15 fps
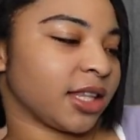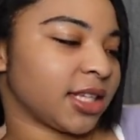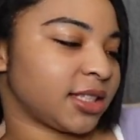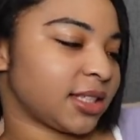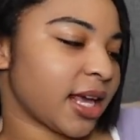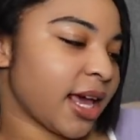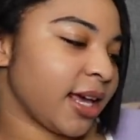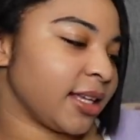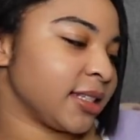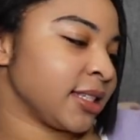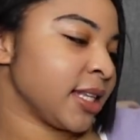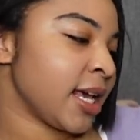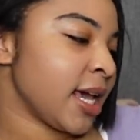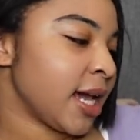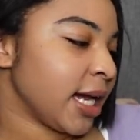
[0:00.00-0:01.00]
This
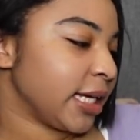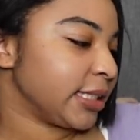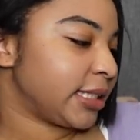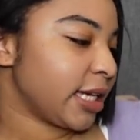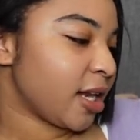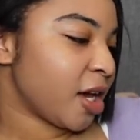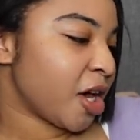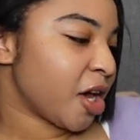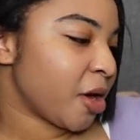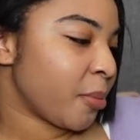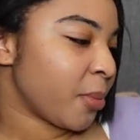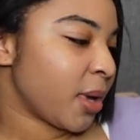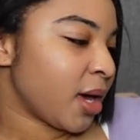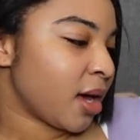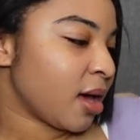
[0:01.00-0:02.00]
says
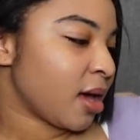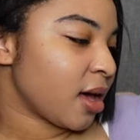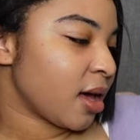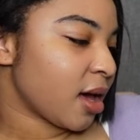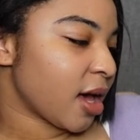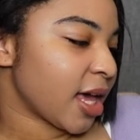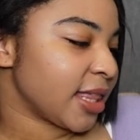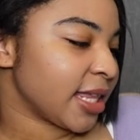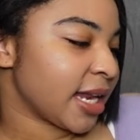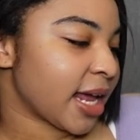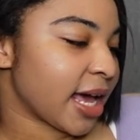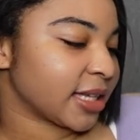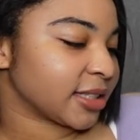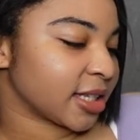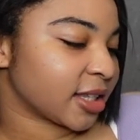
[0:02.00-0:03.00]
denim, and then it
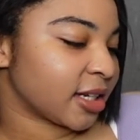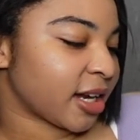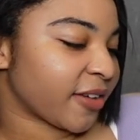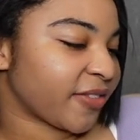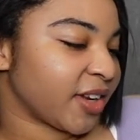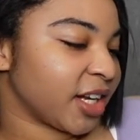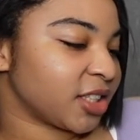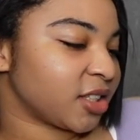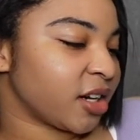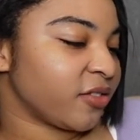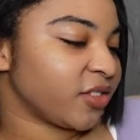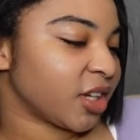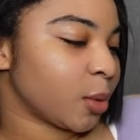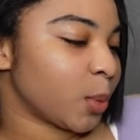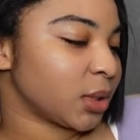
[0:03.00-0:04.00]
has like the definition of
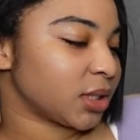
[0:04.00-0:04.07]
denim.